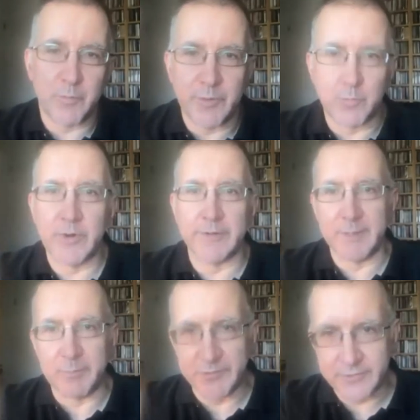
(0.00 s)
the word
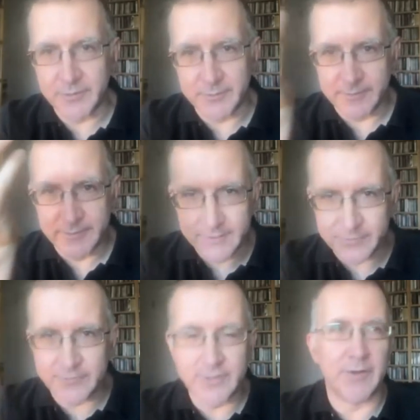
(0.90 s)
Liebestod
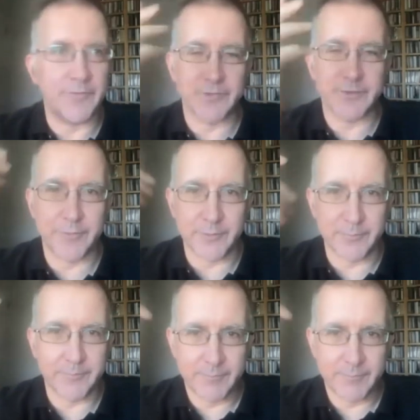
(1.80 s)
itself, it's another